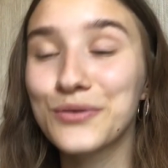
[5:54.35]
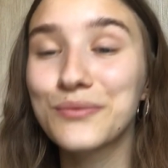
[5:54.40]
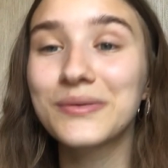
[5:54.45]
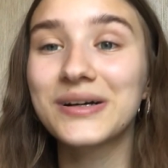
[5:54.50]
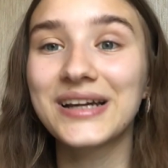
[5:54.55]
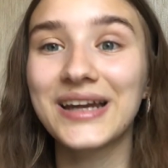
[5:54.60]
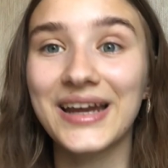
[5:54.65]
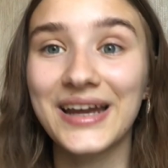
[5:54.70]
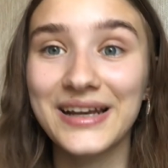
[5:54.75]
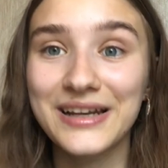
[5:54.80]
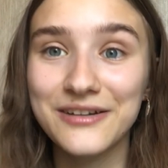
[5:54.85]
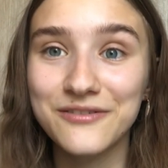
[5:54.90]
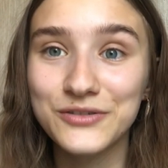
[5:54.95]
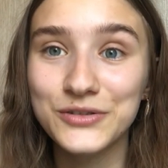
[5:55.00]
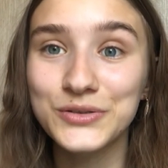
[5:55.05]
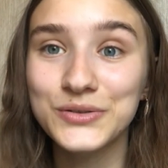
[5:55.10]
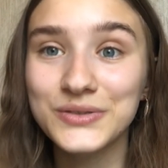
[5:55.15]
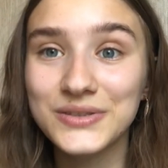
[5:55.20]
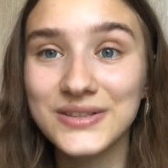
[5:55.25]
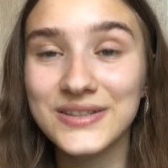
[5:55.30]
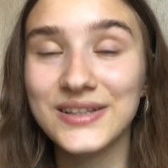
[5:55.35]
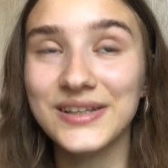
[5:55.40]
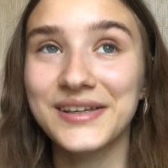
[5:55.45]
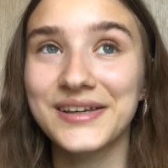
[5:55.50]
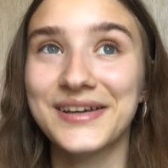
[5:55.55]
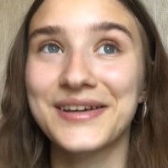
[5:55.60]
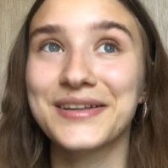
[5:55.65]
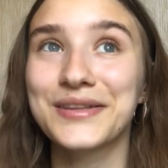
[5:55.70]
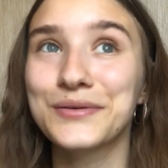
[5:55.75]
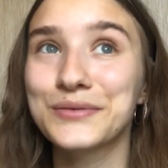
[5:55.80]
my A-levels,
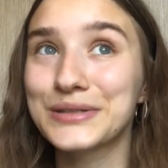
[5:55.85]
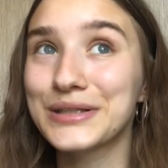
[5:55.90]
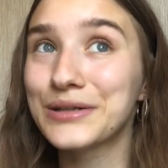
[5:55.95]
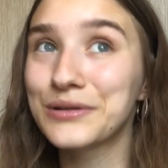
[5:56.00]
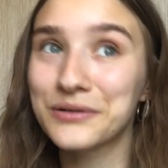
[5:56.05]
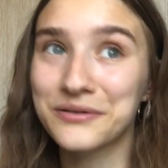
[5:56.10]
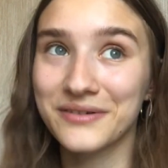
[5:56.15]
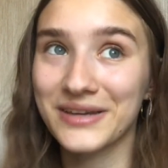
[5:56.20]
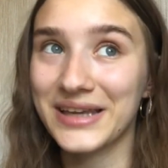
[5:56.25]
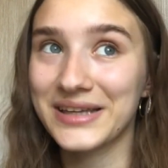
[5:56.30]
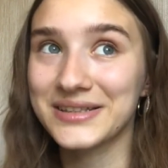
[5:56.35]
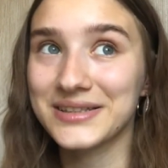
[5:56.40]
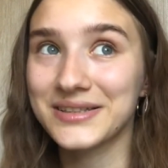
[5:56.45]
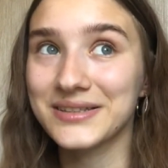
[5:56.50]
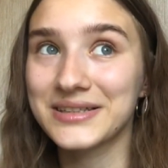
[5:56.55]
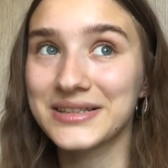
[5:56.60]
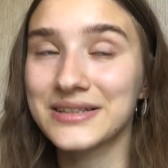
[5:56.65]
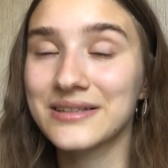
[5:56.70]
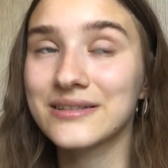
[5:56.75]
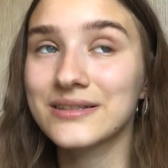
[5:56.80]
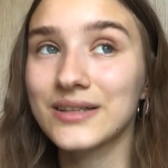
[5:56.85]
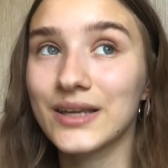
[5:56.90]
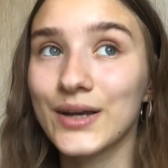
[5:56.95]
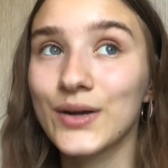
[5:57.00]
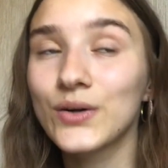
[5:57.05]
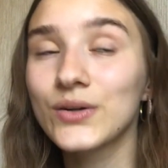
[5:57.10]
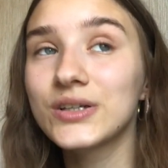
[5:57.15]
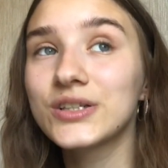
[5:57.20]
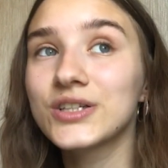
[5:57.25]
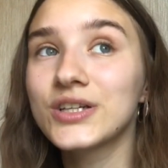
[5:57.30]
there was a lot of case studies in
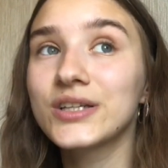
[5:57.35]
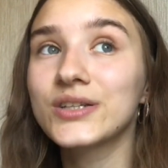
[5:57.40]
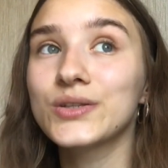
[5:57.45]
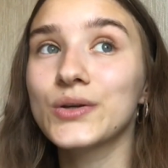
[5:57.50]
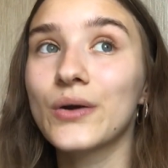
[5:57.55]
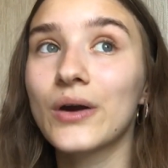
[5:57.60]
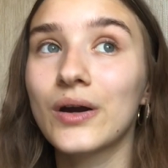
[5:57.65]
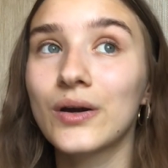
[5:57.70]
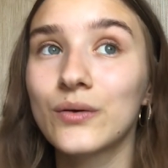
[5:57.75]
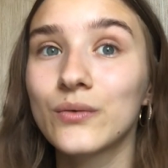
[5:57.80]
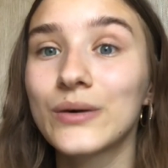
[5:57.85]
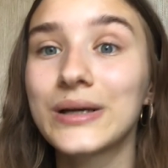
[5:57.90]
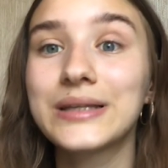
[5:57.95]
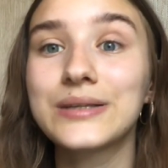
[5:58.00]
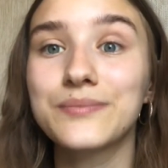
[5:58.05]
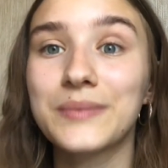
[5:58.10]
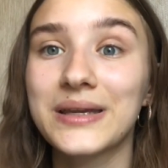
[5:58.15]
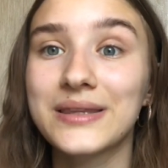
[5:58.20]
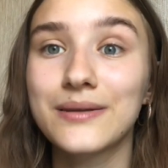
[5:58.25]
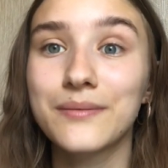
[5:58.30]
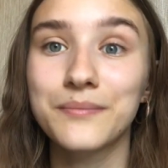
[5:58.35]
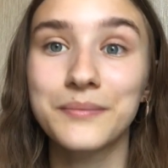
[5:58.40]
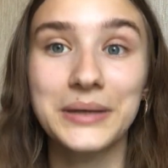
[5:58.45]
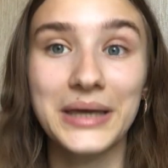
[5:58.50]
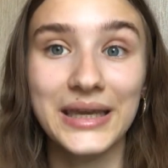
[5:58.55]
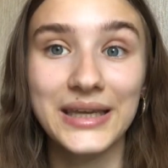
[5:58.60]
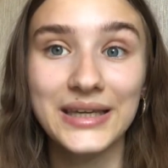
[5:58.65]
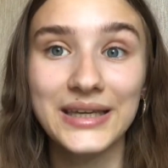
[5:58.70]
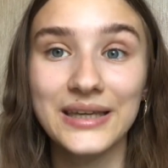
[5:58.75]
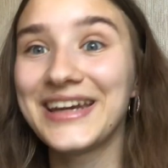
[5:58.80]
psychology, so I always made them
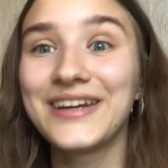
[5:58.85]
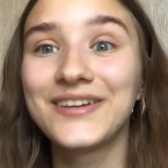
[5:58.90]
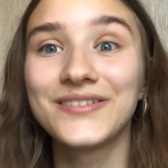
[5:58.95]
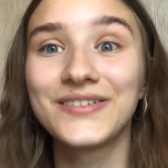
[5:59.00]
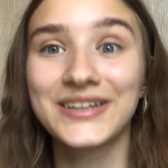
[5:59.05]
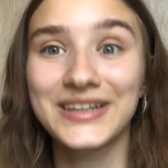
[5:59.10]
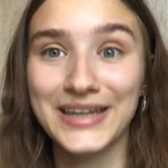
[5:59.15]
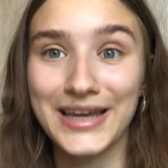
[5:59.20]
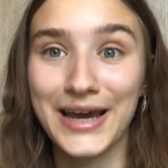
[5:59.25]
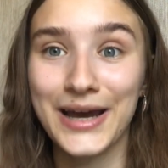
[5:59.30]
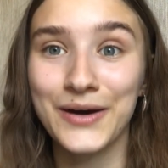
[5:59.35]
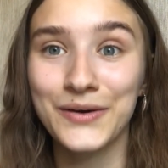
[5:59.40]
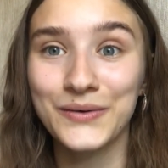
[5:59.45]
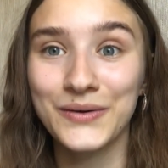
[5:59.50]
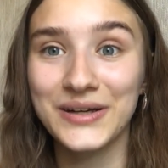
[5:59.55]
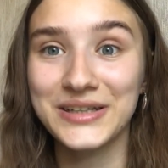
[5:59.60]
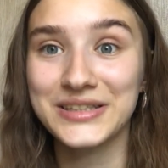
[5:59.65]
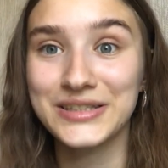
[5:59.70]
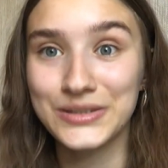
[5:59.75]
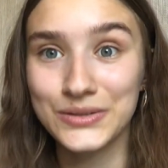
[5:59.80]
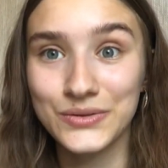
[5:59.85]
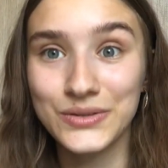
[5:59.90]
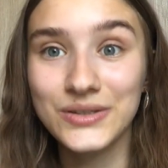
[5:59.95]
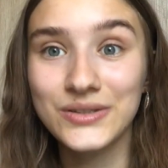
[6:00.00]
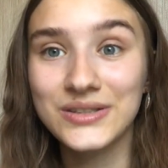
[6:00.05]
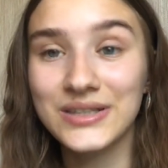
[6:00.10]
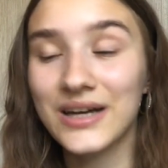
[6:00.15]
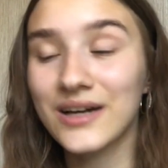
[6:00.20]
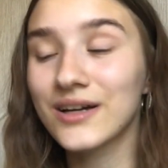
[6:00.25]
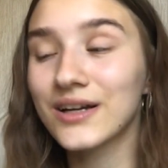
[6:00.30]
pink. Even now, I still
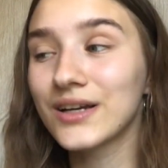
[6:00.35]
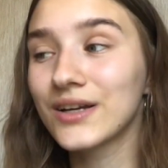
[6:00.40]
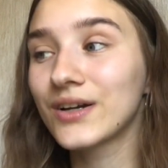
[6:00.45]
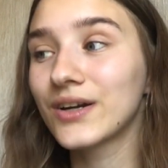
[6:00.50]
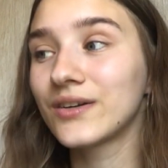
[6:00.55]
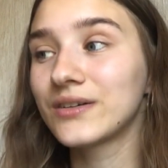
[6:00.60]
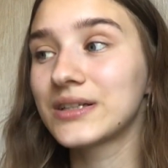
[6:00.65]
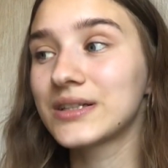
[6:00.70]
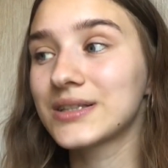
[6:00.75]
use that colour coding